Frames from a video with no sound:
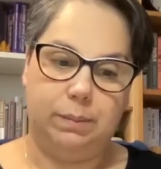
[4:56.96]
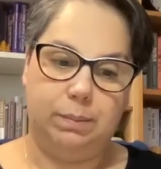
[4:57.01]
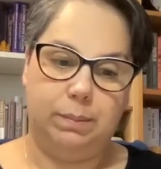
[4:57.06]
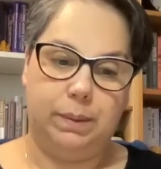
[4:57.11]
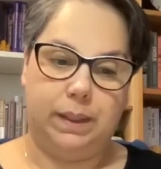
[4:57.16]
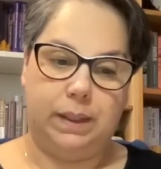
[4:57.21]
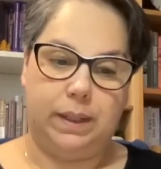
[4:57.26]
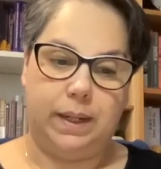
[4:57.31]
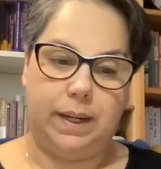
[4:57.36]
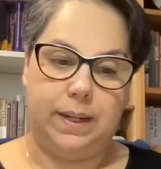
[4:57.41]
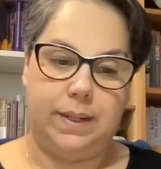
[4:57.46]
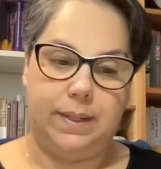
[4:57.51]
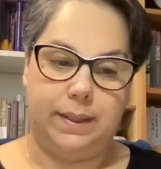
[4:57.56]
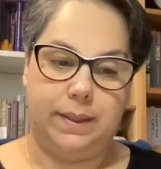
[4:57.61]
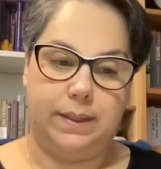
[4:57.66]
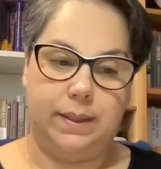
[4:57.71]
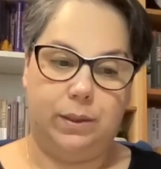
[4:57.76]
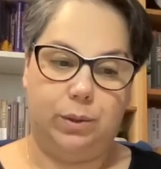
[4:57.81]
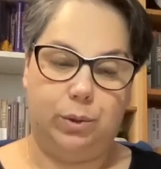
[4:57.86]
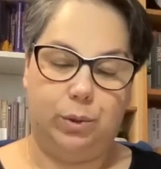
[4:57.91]
My client
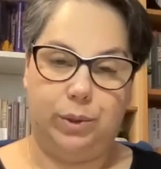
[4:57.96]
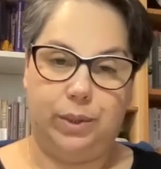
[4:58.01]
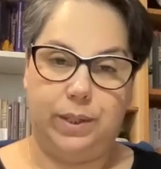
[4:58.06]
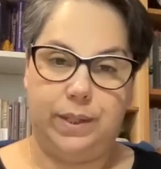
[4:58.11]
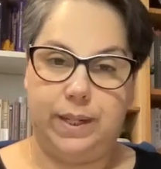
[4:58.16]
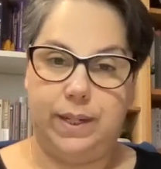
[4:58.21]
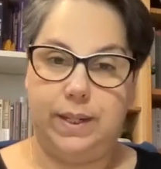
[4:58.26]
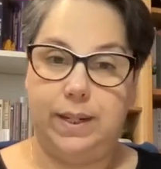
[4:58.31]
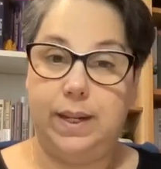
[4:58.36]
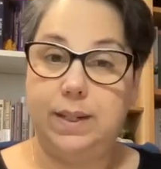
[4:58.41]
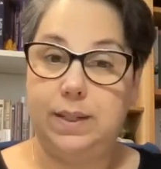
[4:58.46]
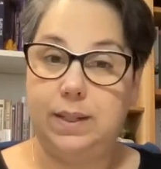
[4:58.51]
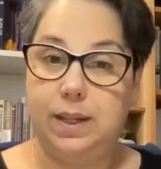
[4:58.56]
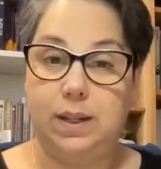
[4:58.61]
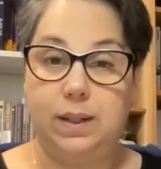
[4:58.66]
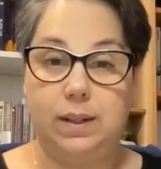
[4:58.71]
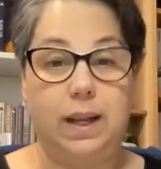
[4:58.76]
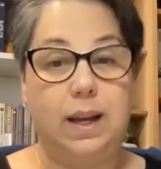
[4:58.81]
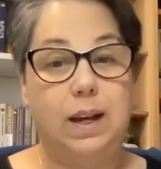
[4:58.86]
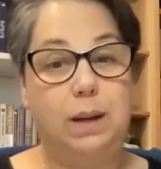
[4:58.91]
and her daughter said yes,
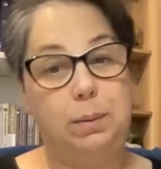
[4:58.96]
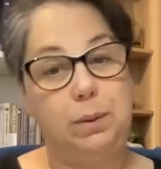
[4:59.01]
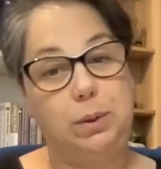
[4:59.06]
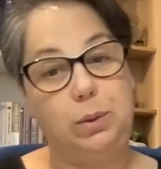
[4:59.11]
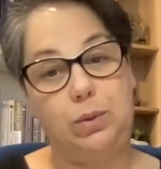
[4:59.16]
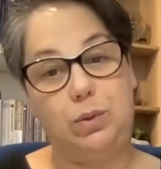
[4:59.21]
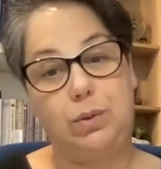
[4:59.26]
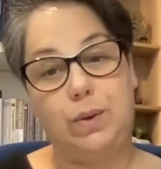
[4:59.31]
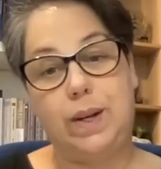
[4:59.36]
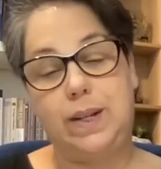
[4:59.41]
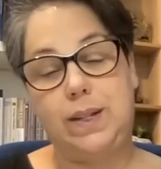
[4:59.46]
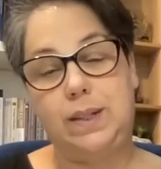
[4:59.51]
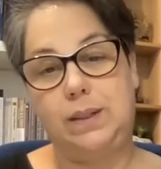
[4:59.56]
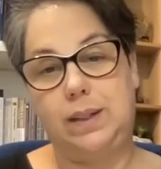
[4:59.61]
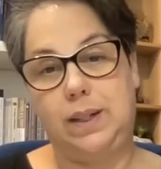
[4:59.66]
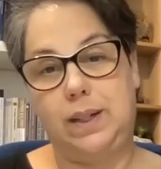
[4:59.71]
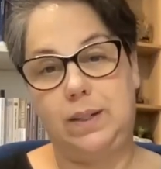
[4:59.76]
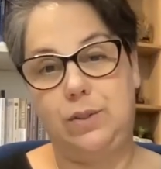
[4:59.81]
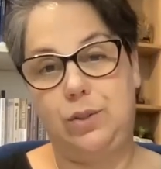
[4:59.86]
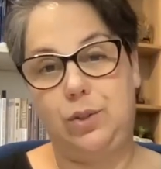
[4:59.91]
they're happy to try it.
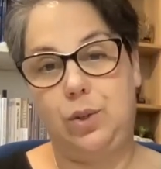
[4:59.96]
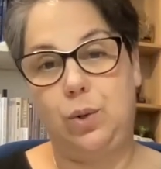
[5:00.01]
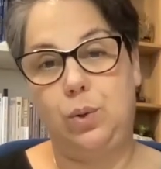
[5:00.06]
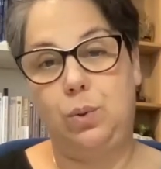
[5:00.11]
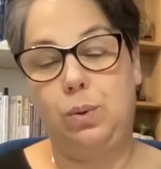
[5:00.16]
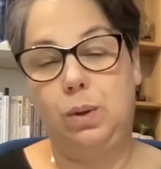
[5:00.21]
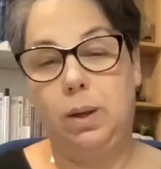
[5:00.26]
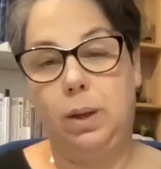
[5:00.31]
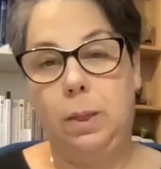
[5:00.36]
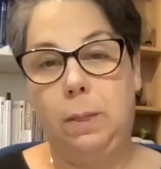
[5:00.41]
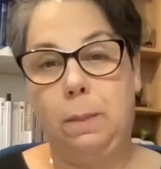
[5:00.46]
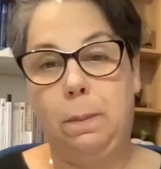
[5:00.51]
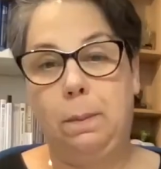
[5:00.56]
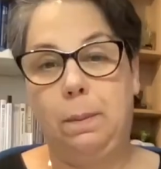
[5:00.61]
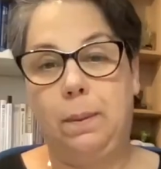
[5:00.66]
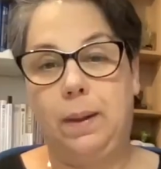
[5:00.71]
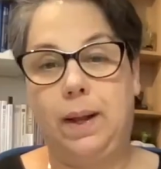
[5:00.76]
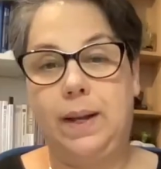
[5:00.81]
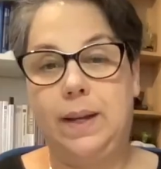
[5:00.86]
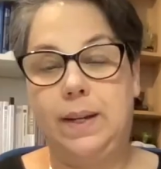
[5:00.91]
And so
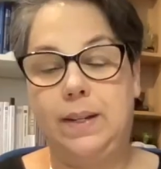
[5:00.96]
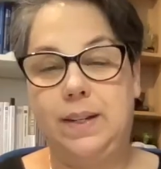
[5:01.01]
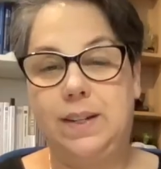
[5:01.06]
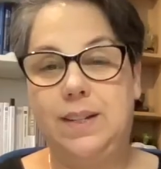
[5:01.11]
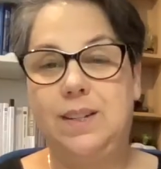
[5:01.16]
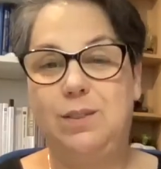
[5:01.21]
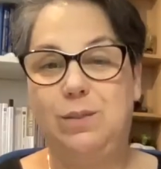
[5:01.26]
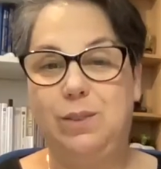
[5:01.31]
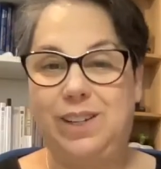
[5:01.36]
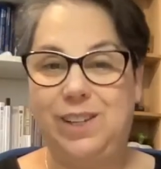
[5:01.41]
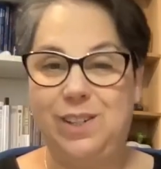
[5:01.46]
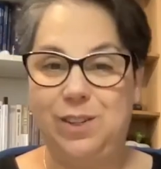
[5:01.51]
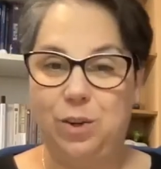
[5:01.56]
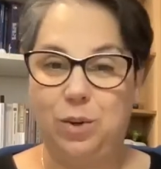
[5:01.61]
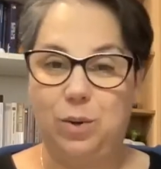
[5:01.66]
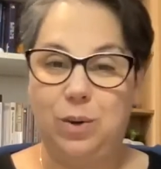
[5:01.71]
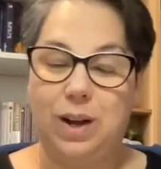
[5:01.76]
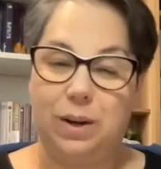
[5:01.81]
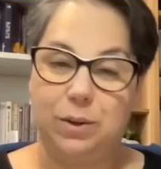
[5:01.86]
I didn't really know